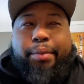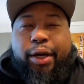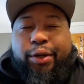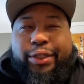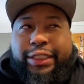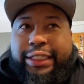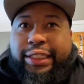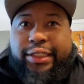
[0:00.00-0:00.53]

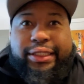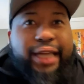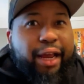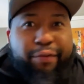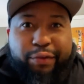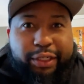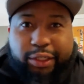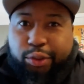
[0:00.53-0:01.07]
bro, she
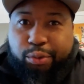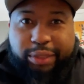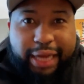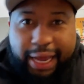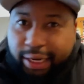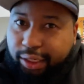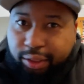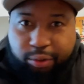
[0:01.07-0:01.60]
definitely do
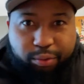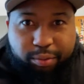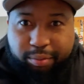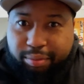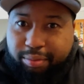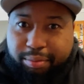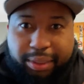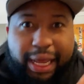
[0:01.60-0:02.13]
not look
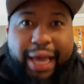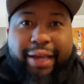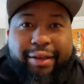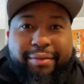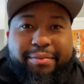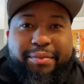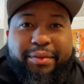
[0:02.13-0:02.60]
black.